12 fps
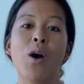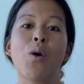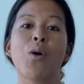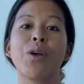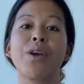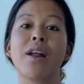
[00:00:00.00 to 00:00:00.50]

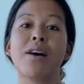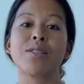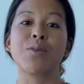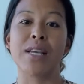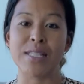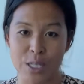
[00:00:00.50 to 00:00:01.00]
or you could
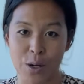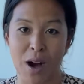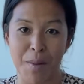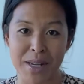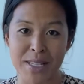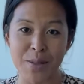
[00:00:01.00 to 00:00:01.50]
also
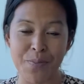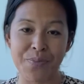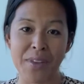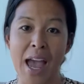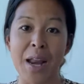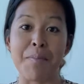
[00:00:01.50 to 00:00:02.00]
Instagram us
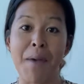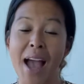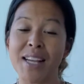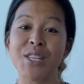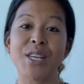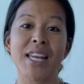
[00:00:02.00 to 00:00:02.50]
at
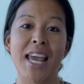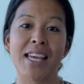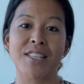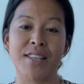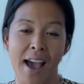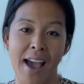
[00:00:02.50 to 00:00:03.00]

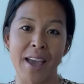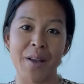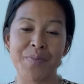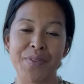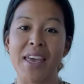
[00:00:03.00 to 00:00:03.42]
imaginehi.